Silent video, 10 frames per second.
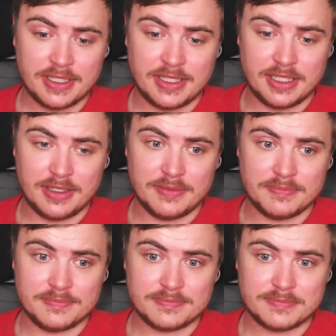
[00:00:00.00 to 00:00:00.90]

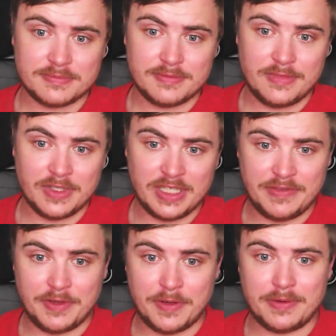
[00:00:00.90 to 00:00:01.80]
I'll
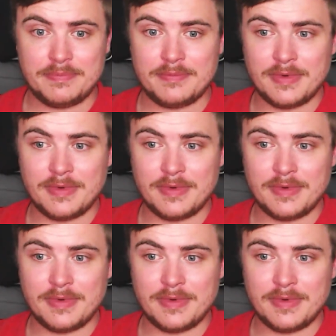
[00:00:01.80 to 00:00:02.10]
either